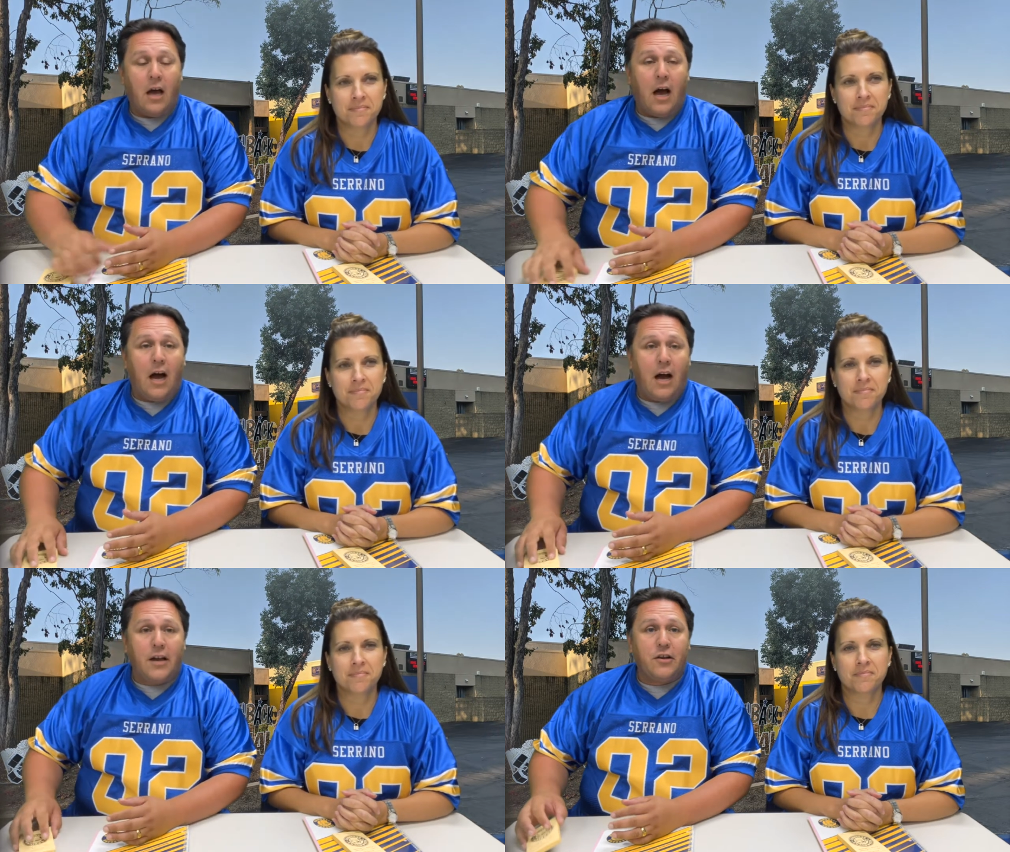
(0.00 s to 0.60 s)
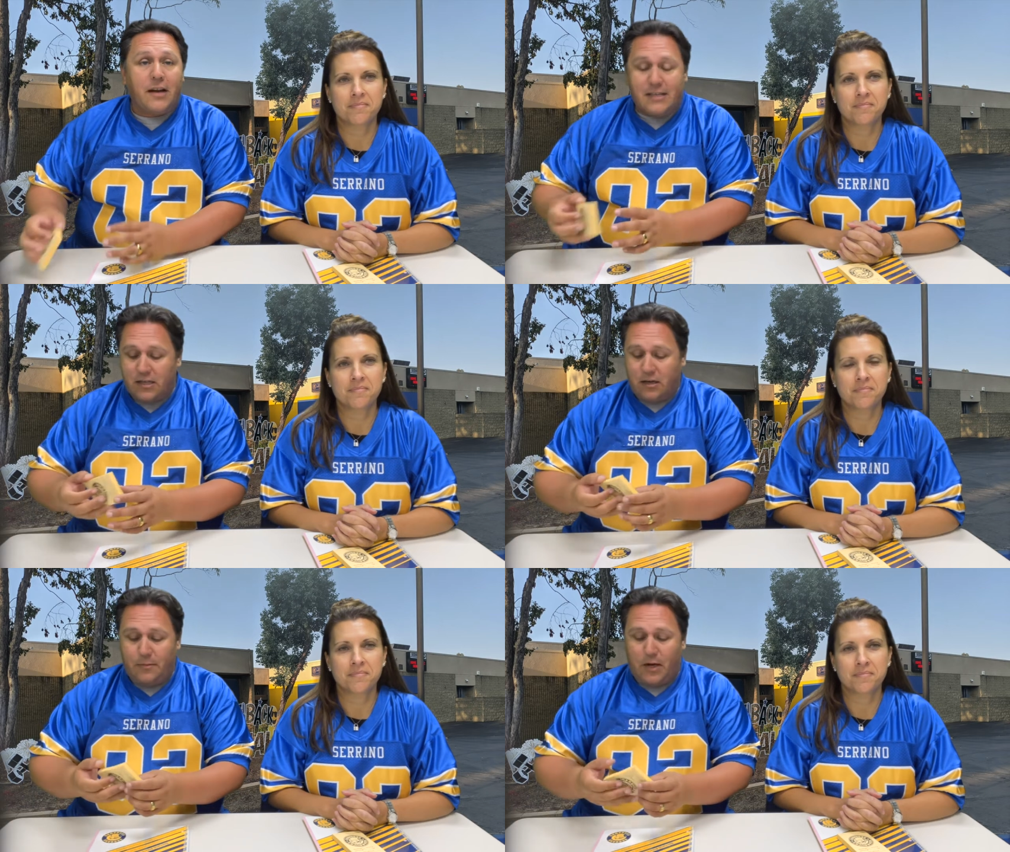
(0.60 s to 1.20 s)
Speaker 1: Uh, you guys are
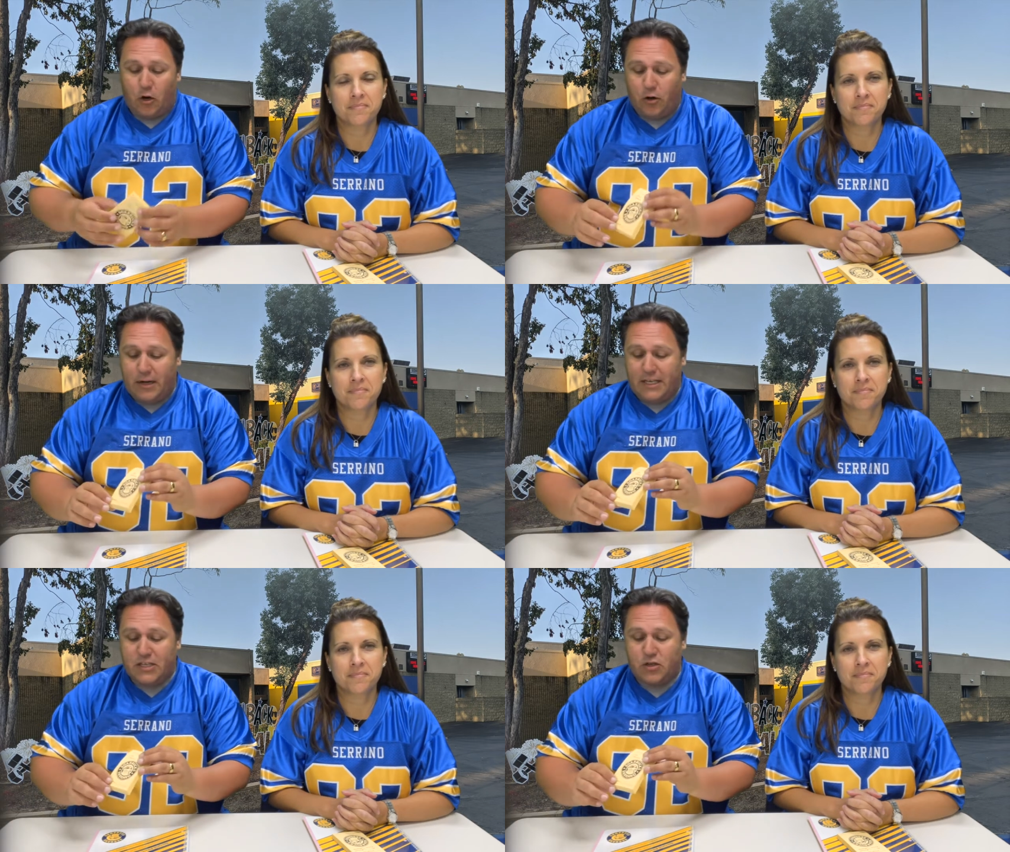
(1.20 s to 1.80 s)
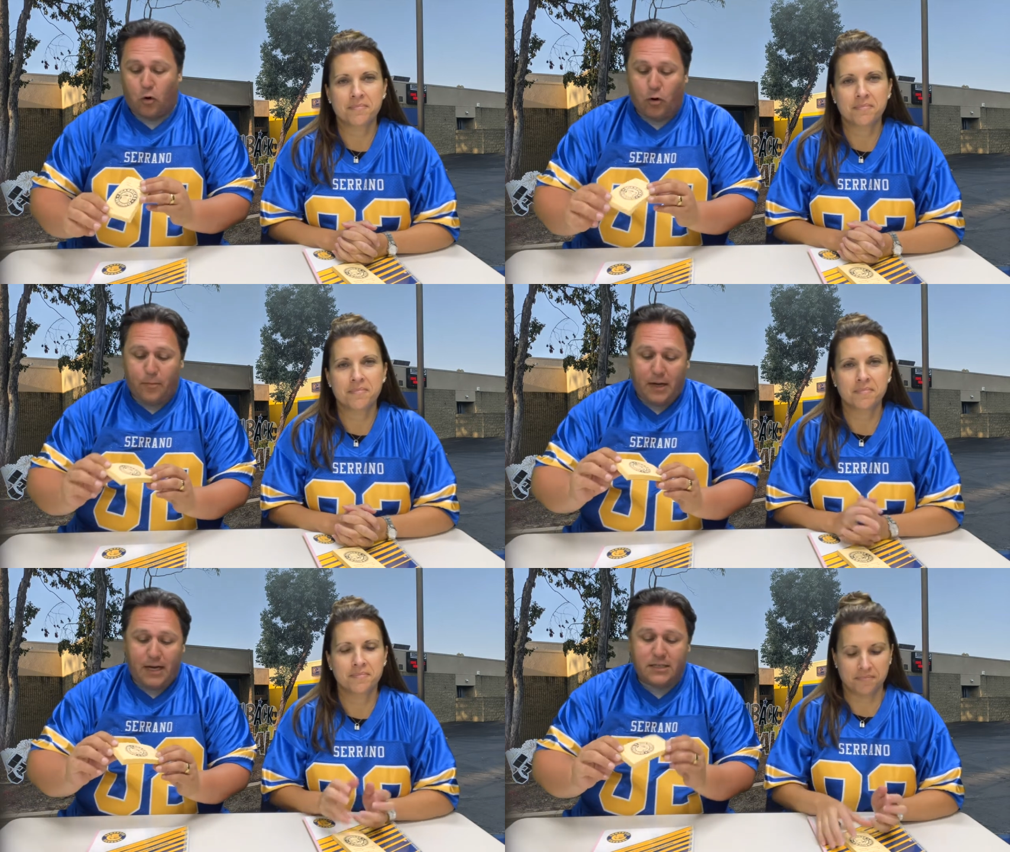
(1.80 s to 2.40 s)
going to be earning
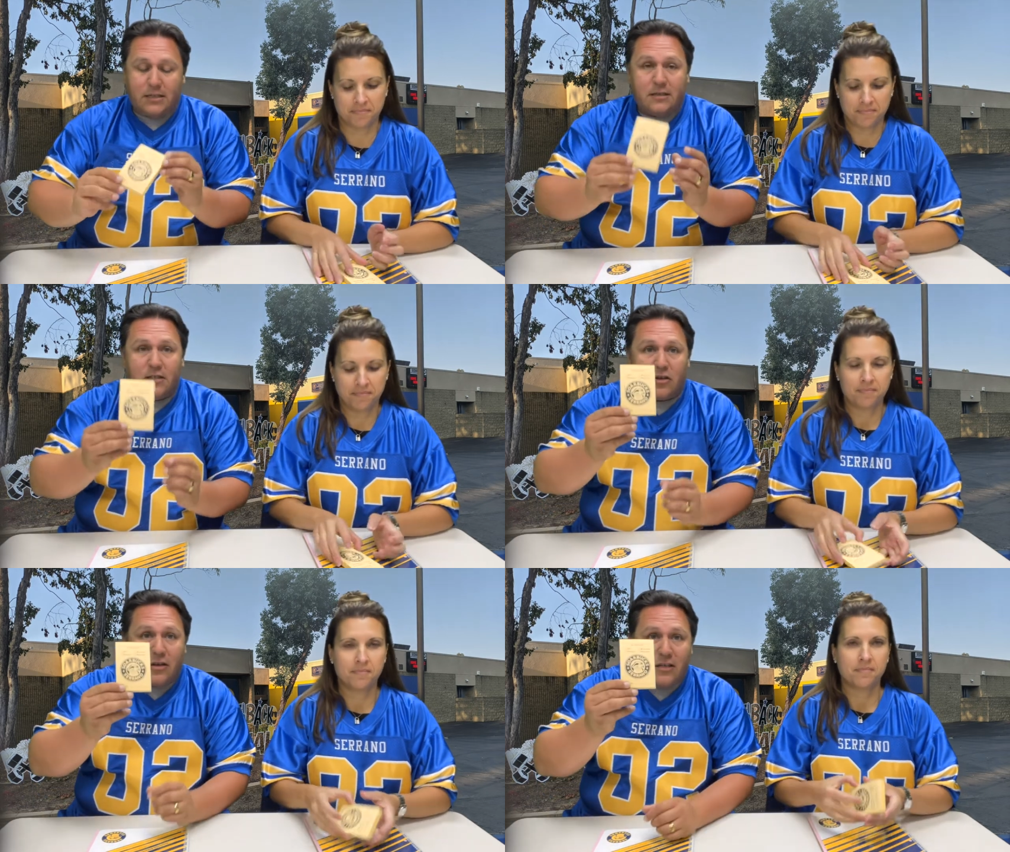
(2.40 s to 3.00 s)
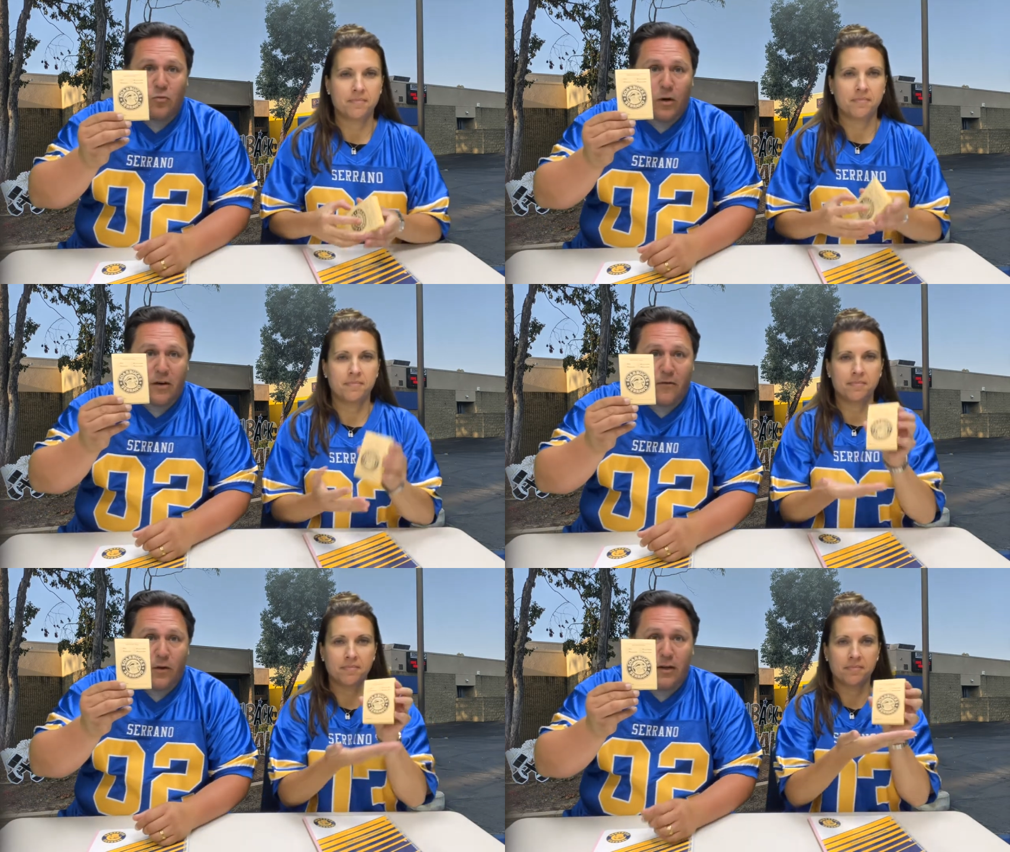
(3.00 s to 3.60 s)
Soarbucks. These are these
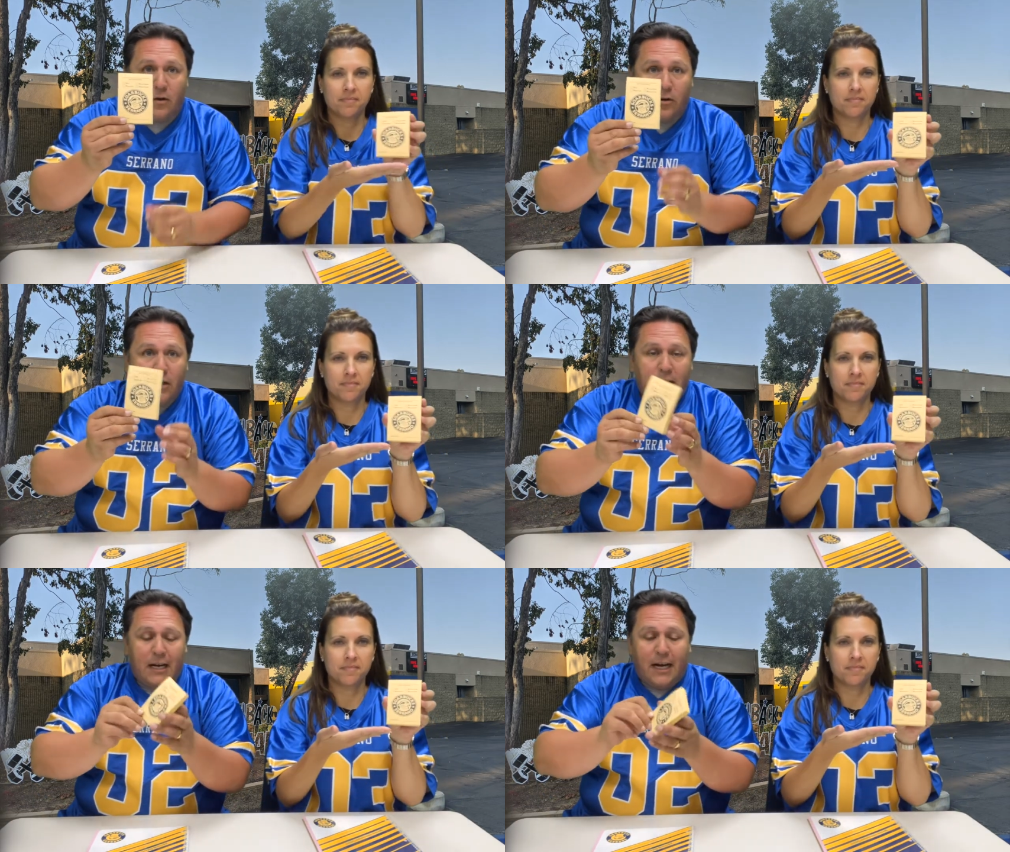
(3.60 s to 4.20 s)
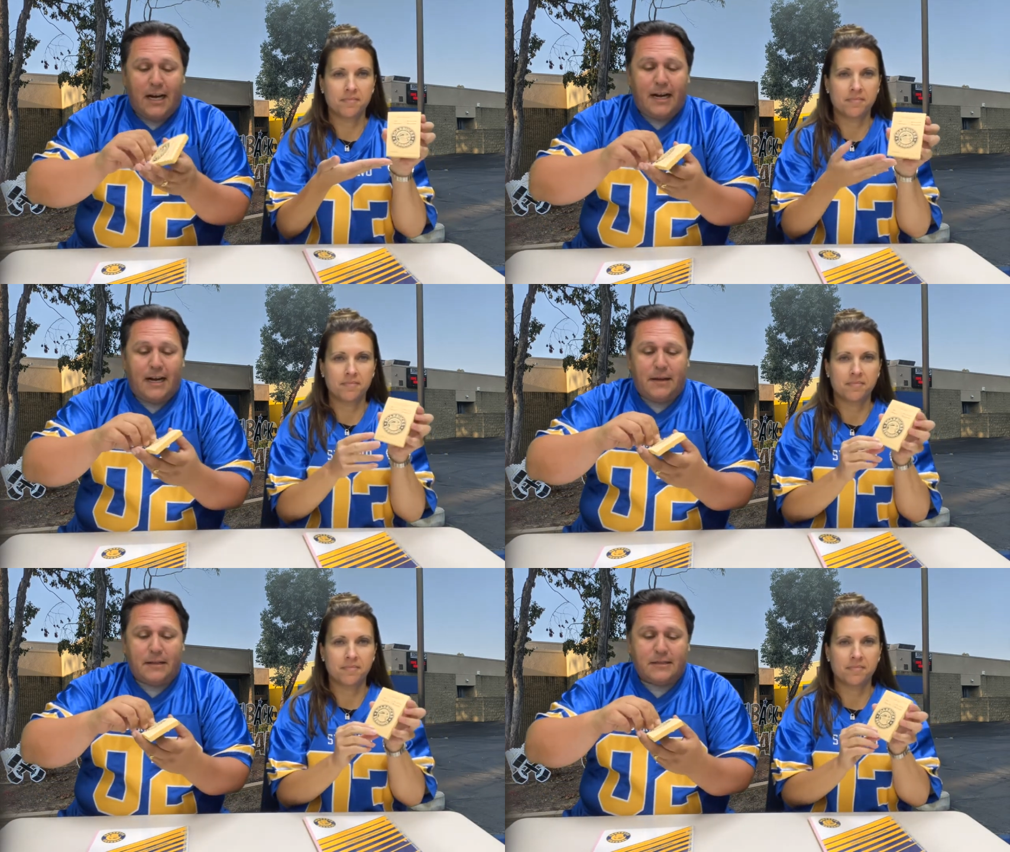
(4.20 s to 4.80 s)
wonderful little
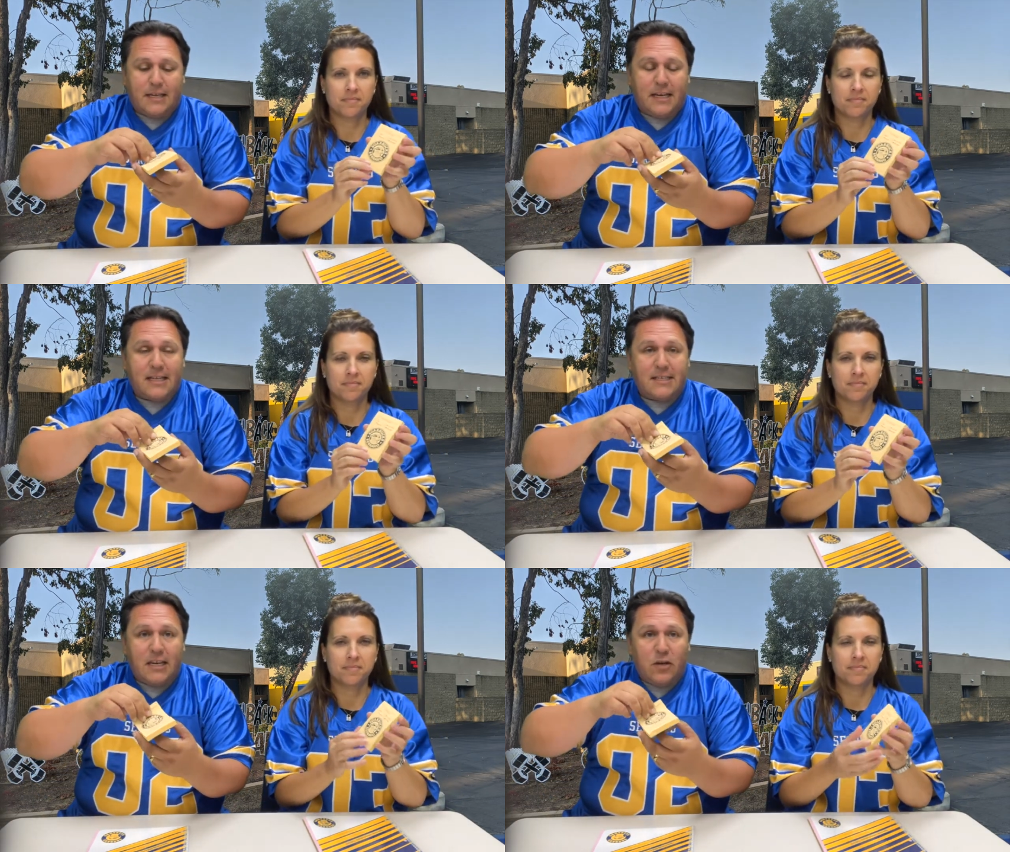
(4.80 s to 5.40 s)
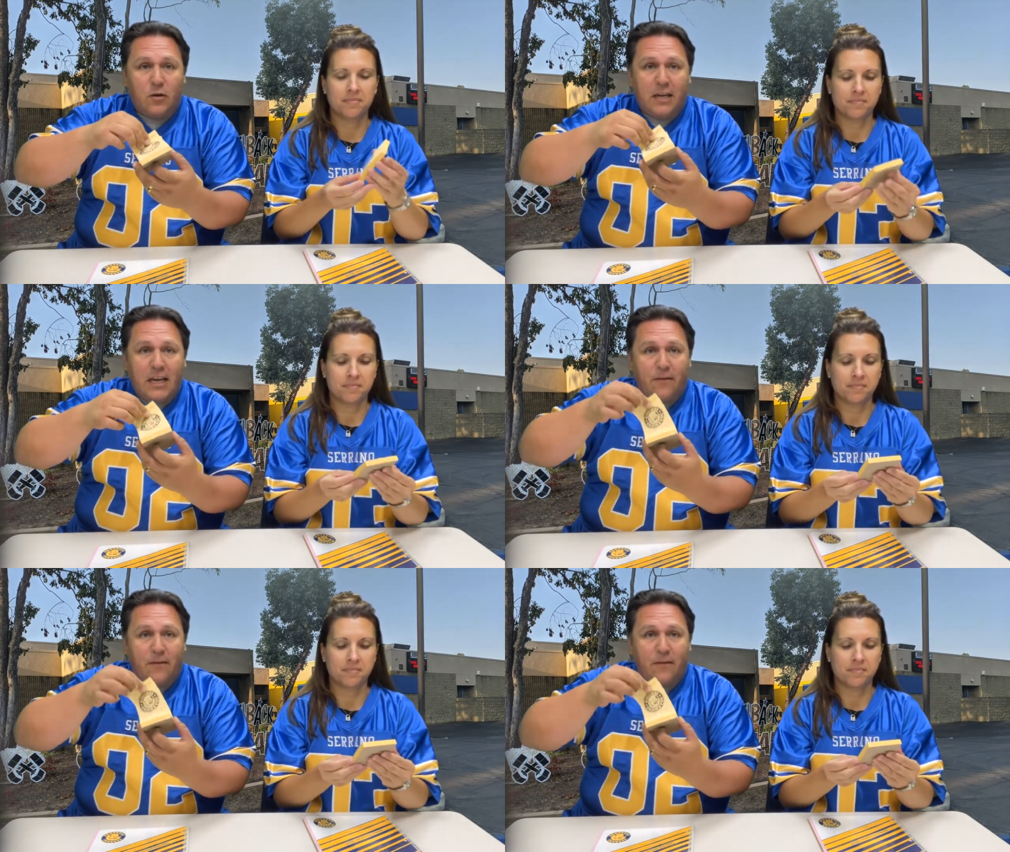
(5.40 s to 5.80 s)
uh, tickets that you get